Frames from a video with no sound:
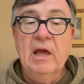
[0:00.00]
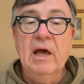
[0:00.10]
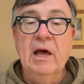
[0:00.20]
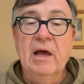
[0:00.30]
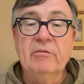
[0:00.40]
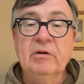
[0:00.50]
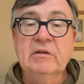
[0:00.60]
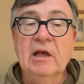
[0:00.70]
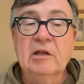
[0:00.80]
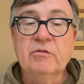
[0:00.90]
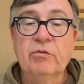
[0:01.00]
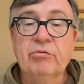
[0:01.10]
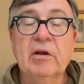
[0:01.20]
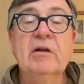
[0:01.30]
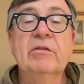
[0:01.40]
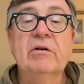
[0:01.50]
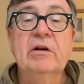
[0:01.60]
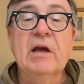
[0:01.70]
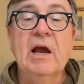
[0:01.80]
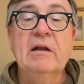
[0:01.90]
Uh, it retails for three hundred
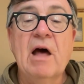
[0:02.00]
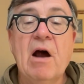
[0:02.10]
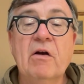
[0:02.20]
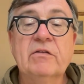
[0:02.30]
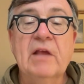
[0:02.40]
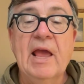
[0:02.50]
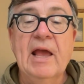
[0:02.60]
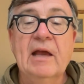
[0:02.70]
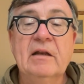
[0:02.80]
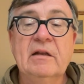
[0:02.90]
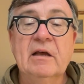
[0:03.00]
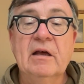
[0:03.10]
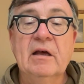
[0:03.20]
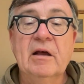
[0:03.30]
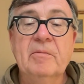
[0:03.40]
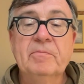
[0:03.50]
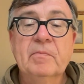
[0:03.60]
thirty-nine dollars, and uh,